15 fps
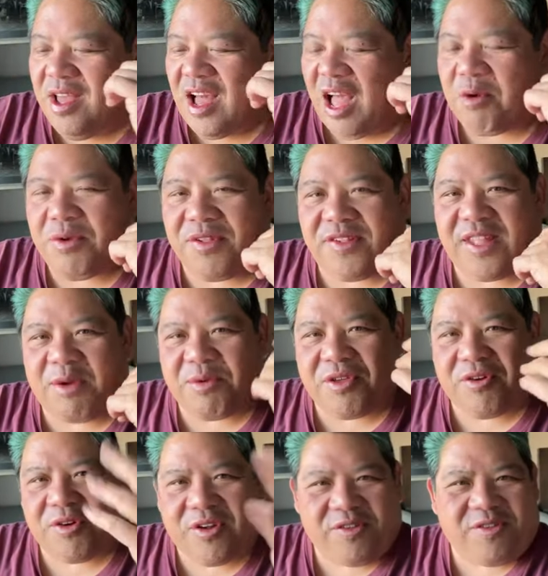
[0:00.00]
I would stay with
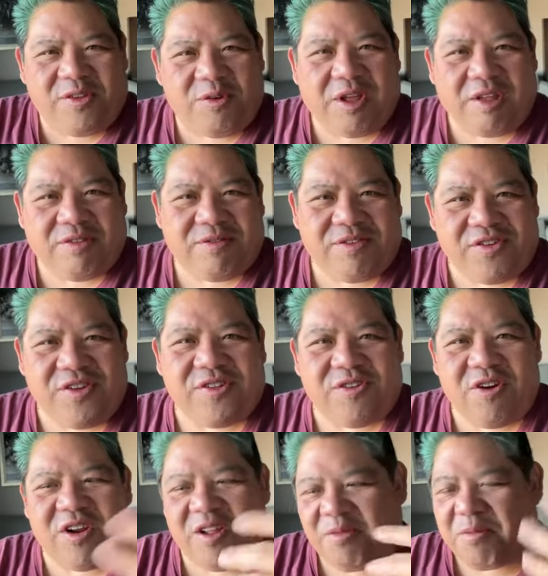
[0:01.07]
her because she
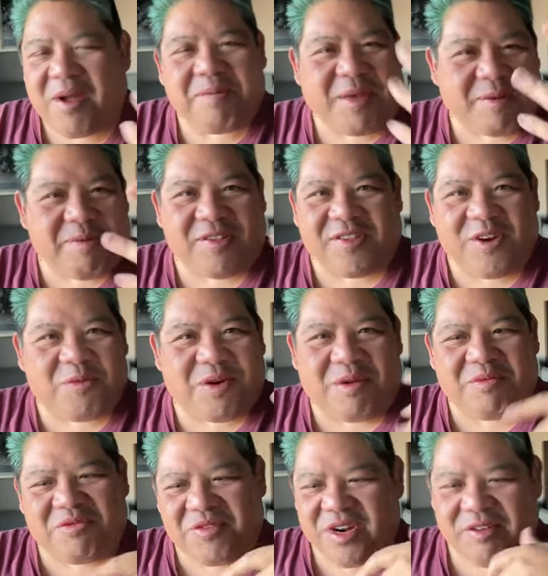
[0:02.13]
started out as my babysitter when I
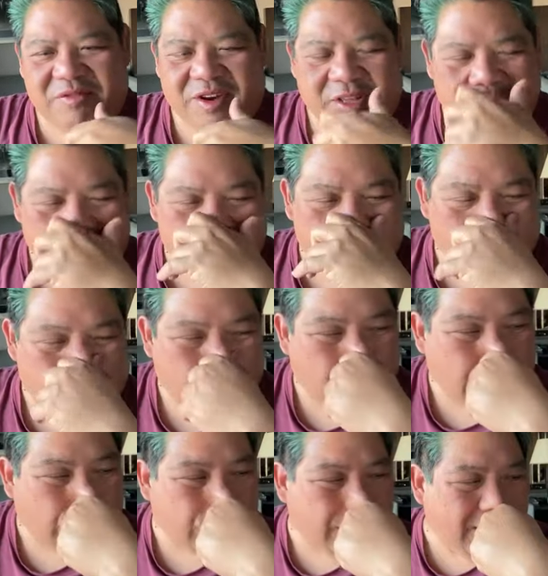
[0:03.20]
was really, really young,
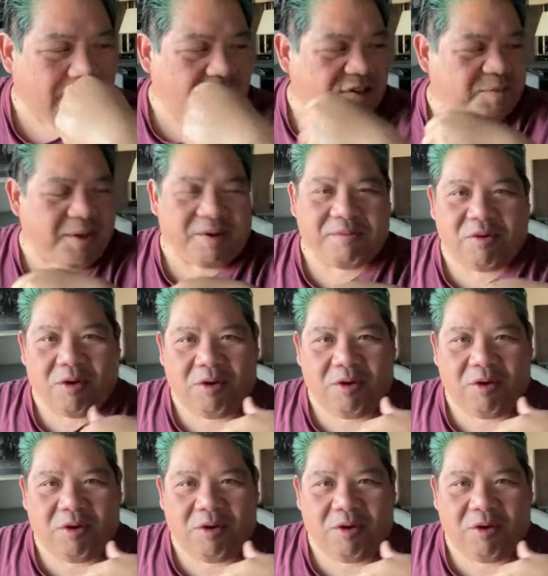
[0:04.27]
and I spent